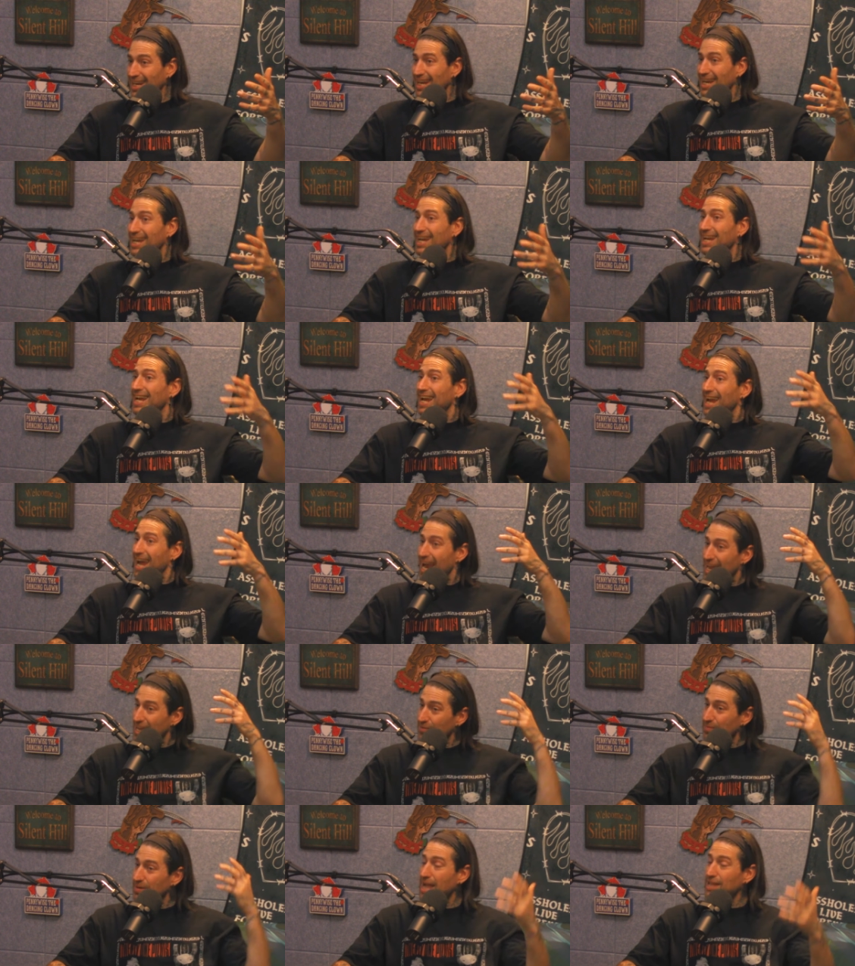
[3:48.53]
Yeah.
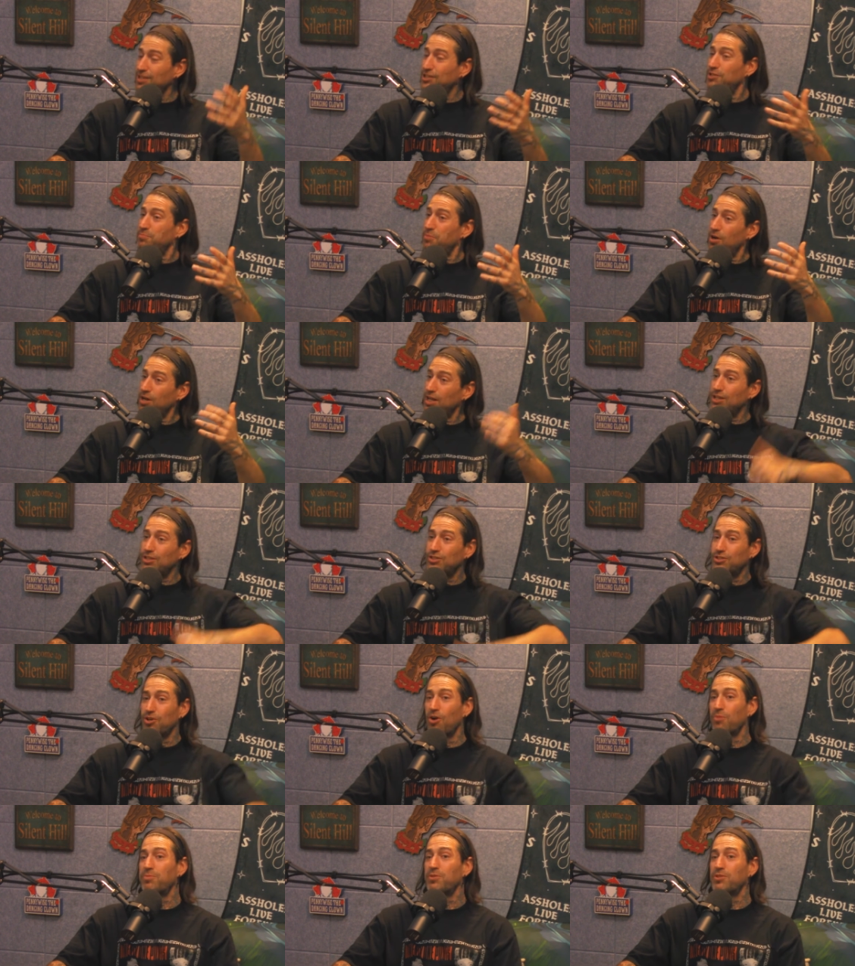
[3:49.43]
And then we had Spunky
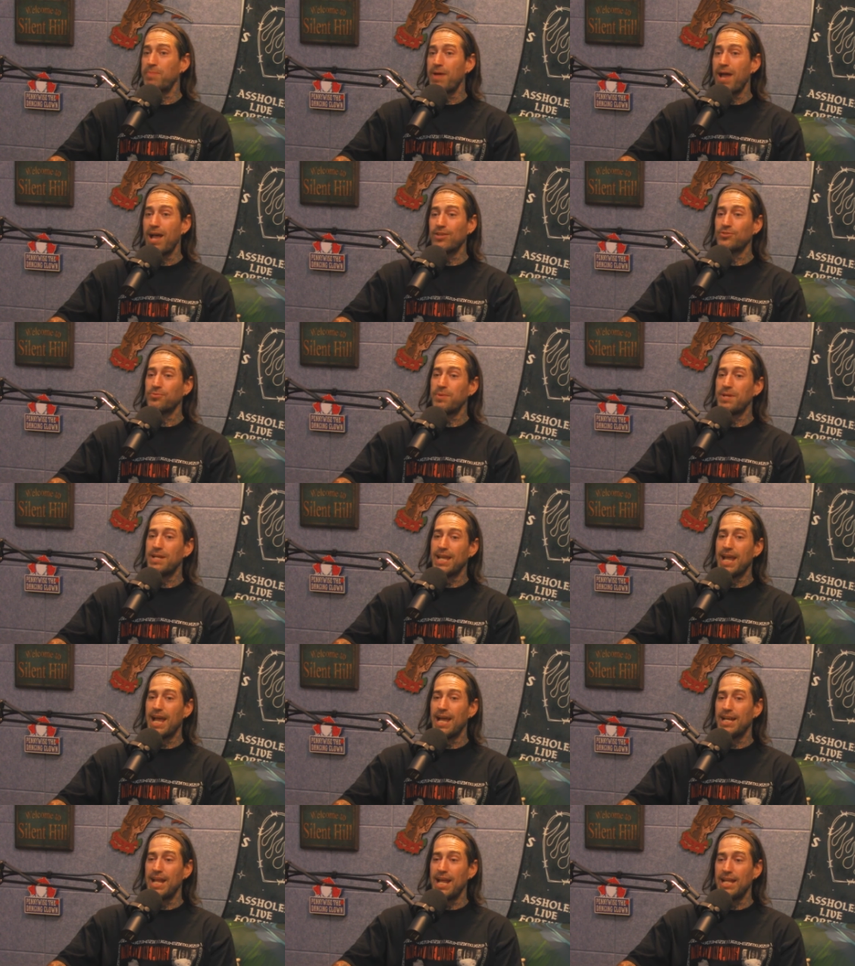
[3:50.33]
show up this past
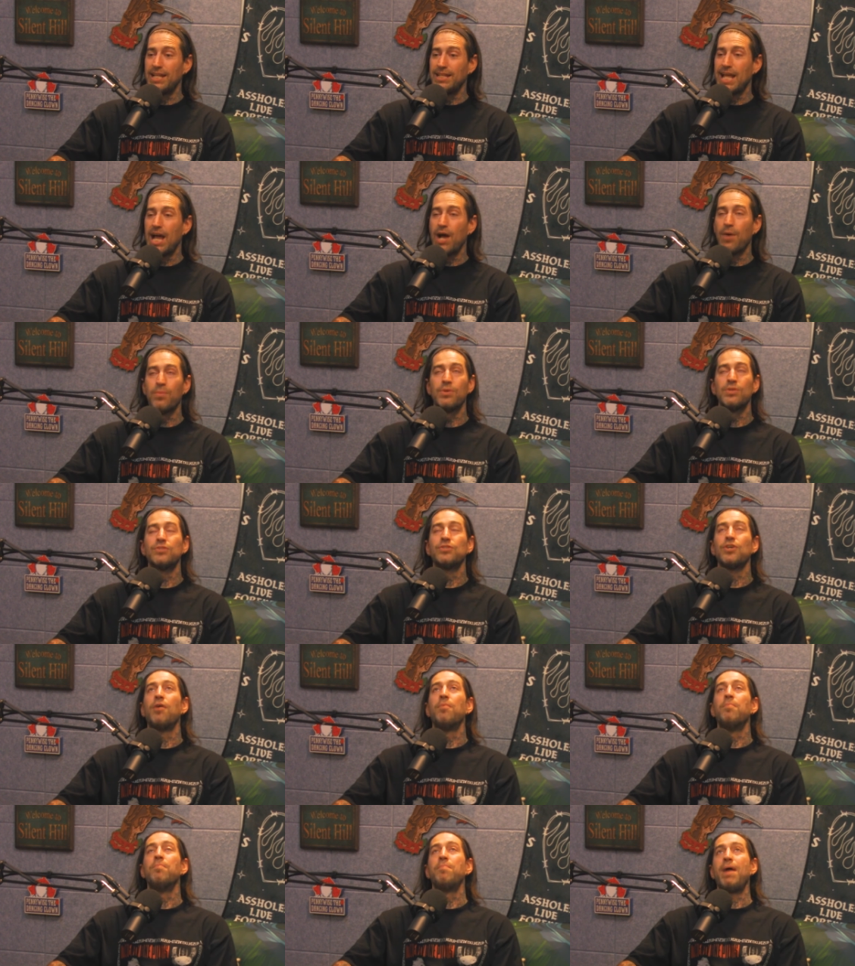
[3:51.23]
weekend, and that was
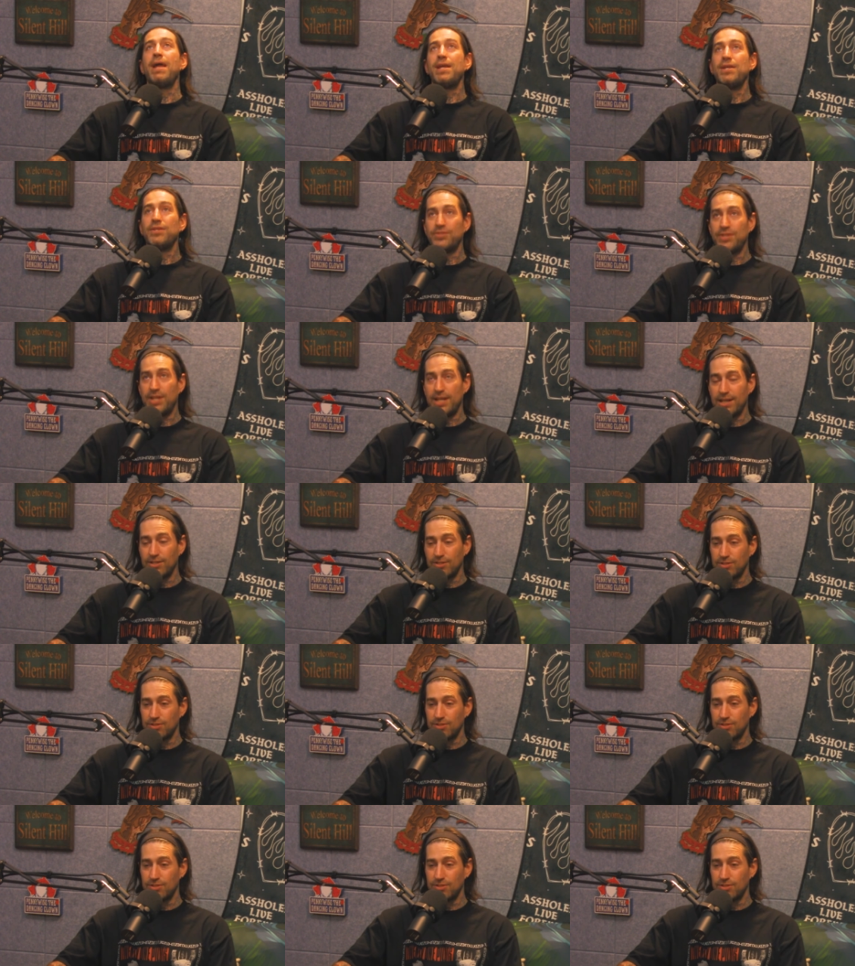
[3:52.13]
amazing.